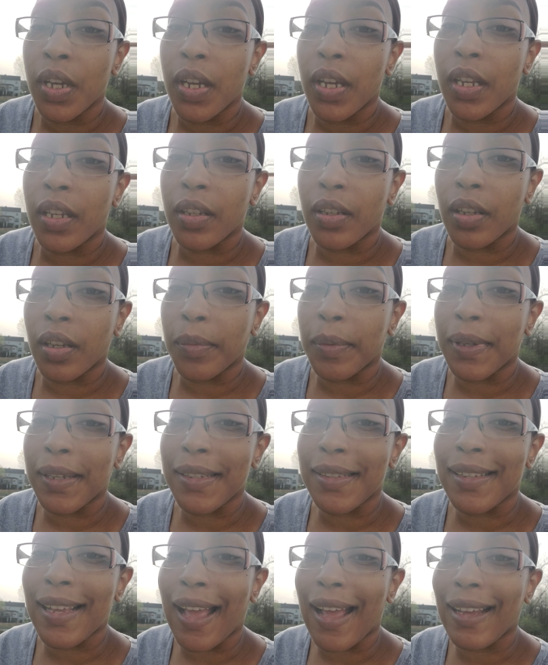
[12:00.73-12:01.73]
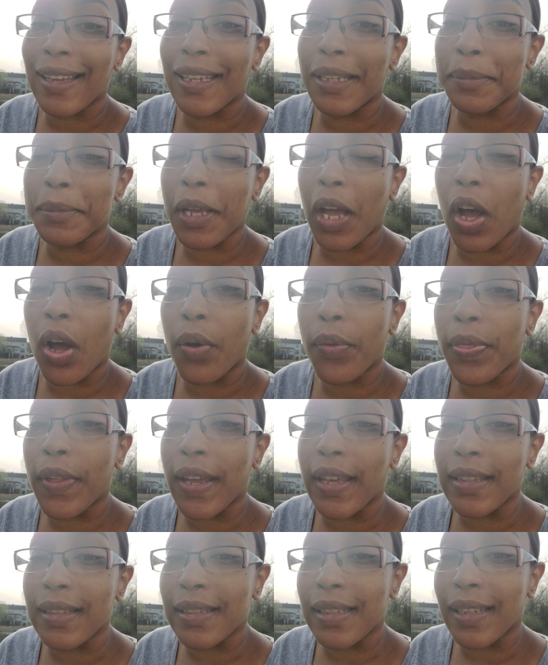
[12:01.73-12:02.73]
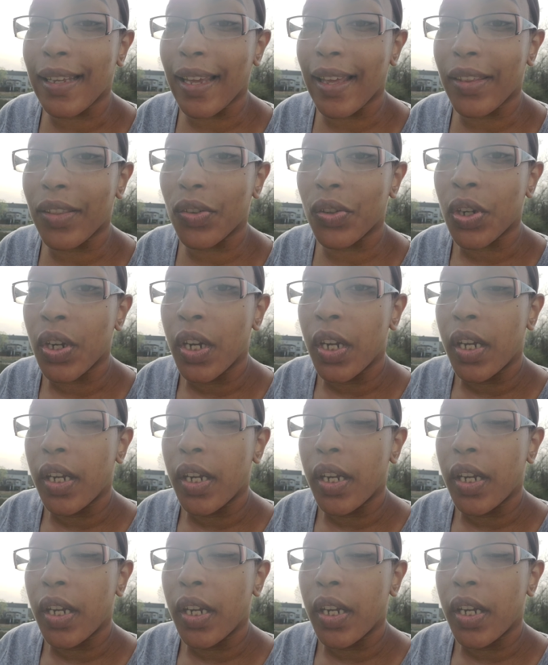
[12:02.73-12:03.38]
And because God keeps all things together.